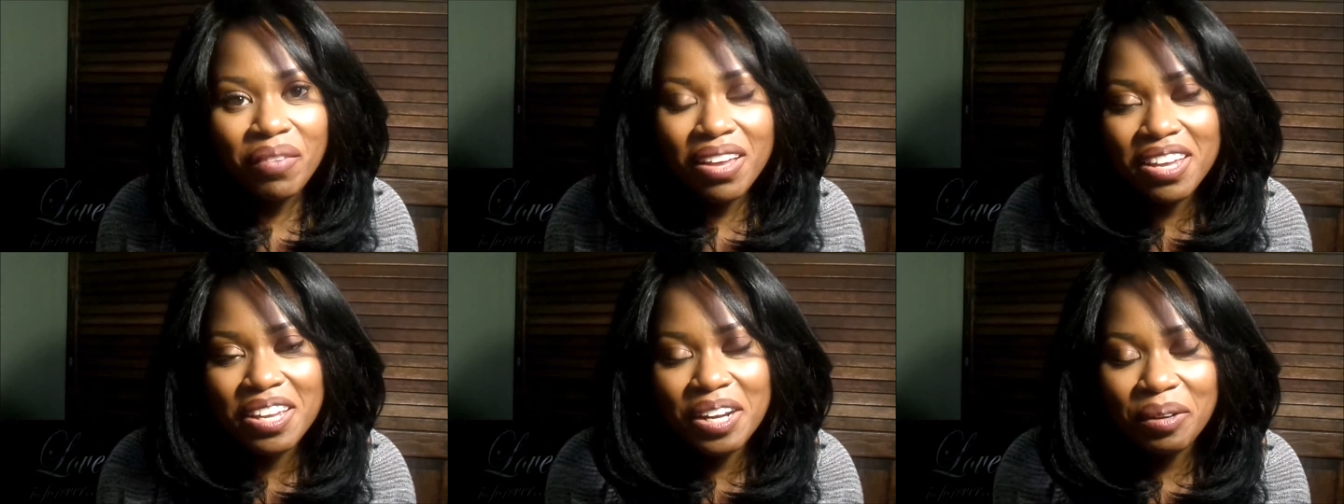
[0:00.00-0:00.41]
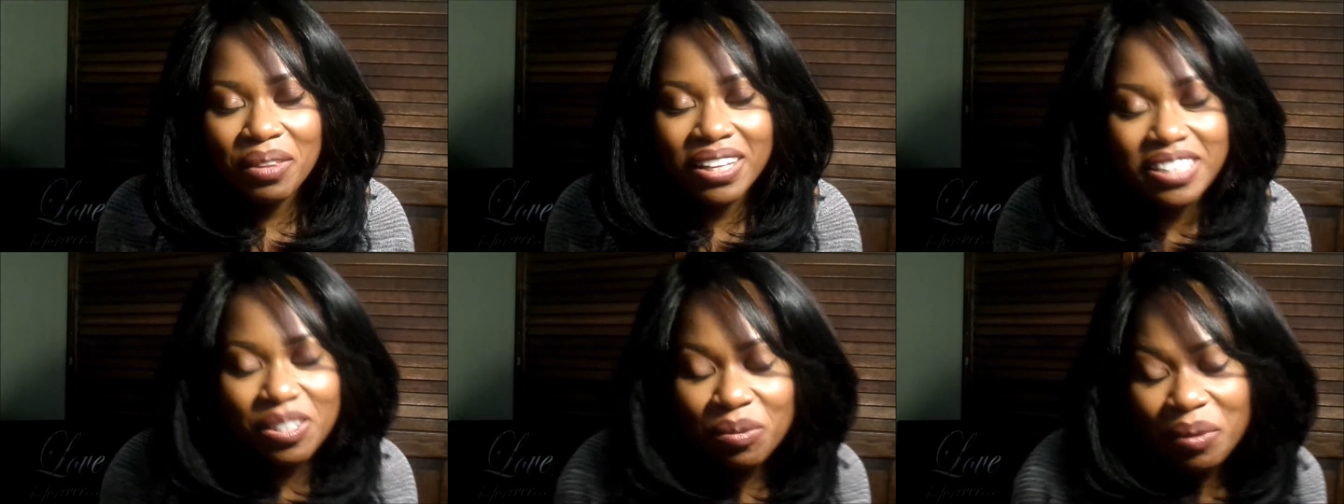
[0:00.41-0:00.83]
you know,
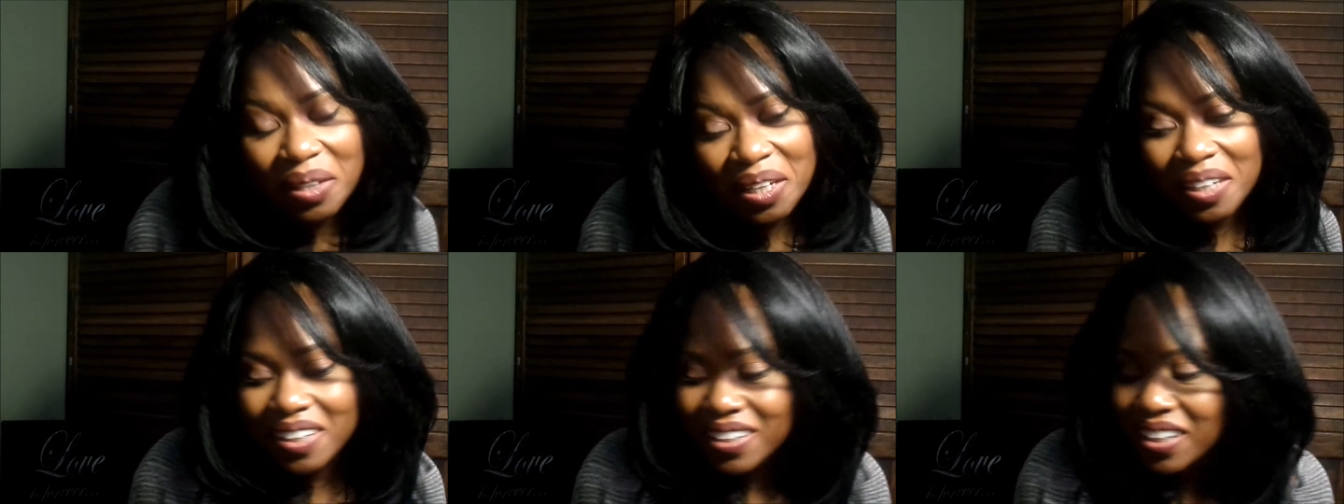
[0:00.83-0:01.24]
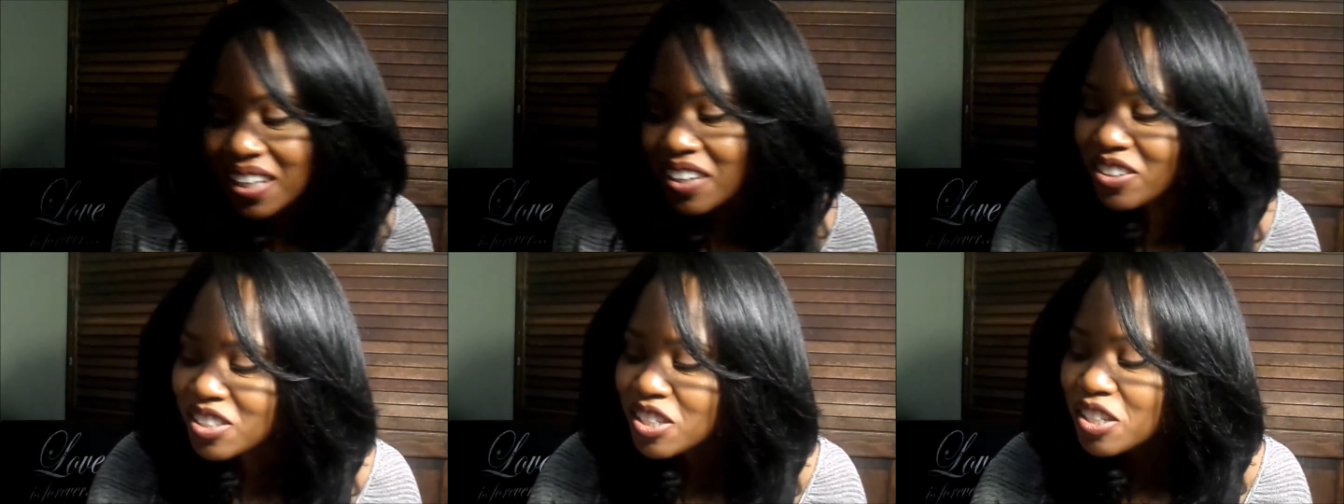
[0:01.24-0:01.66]
that's a really good
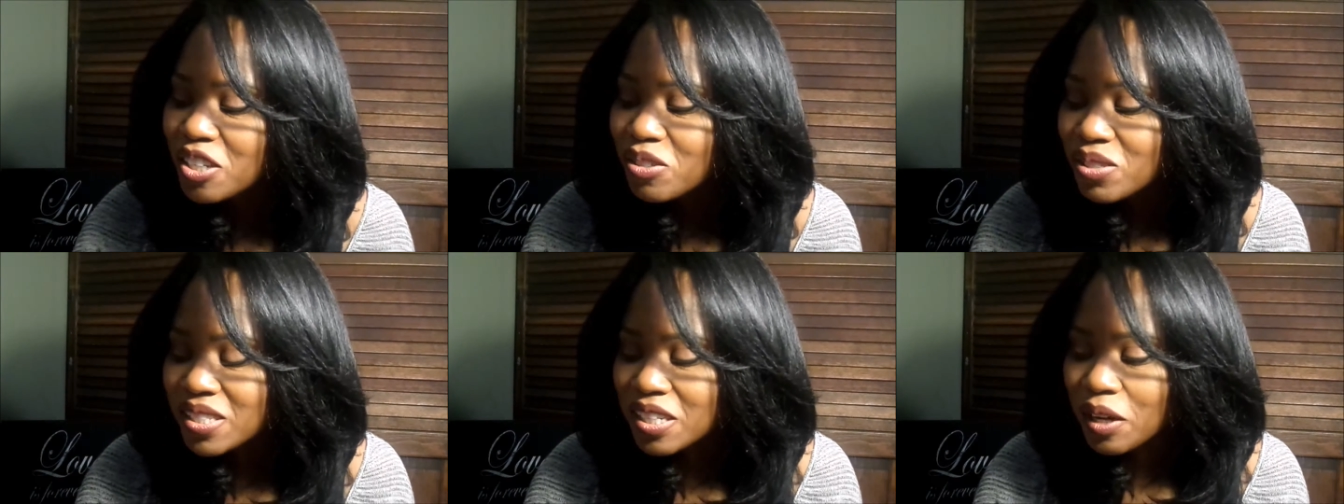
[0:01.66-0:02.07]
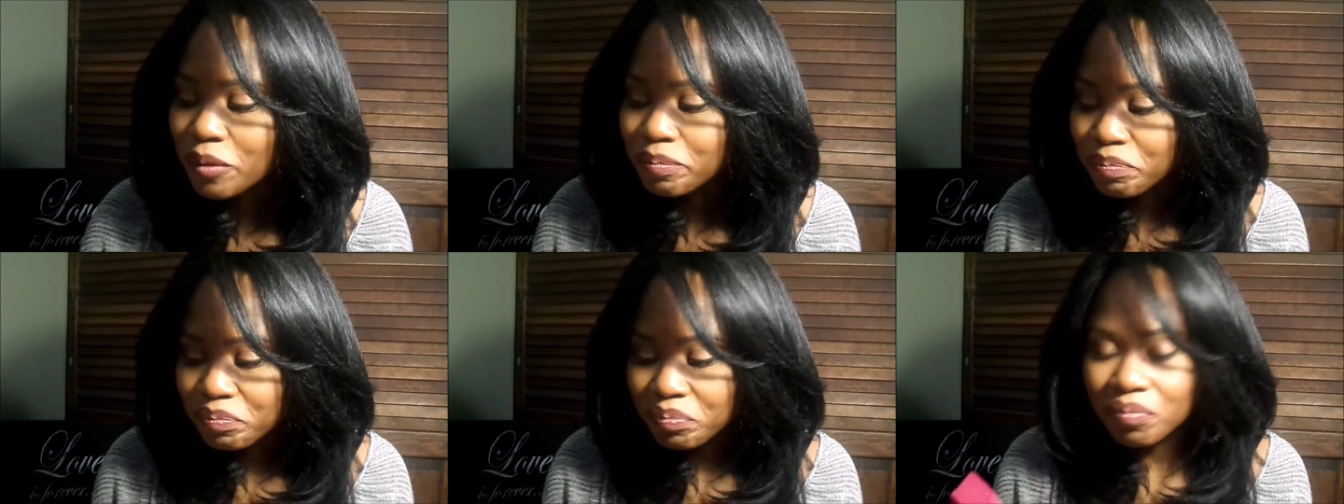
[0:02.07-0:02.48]
cleaner to use. So
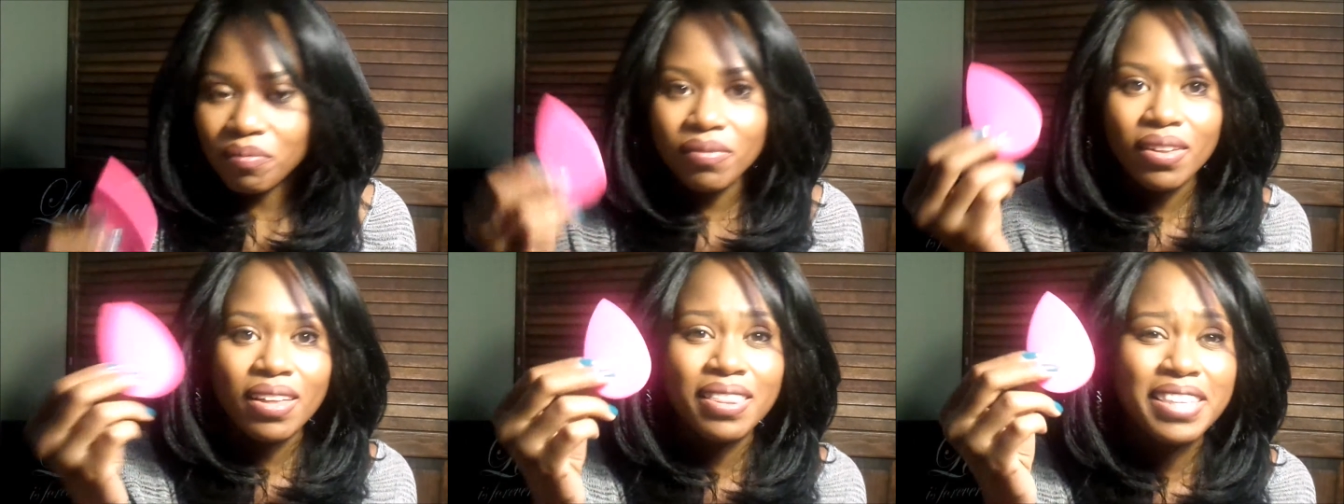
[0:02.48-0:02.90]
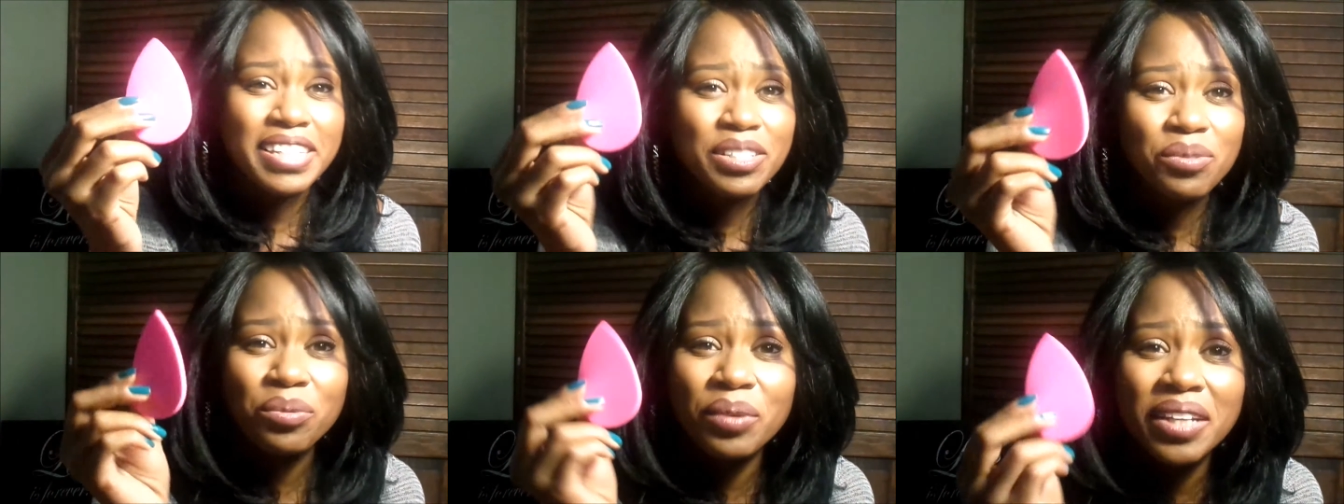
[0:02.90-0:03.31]

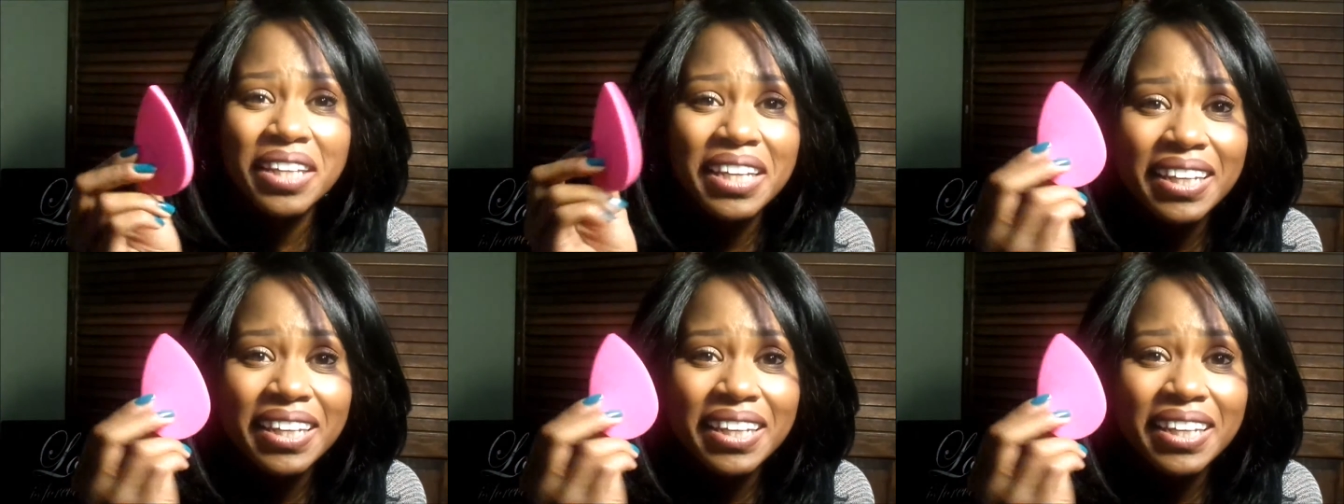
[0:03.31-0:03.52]
these really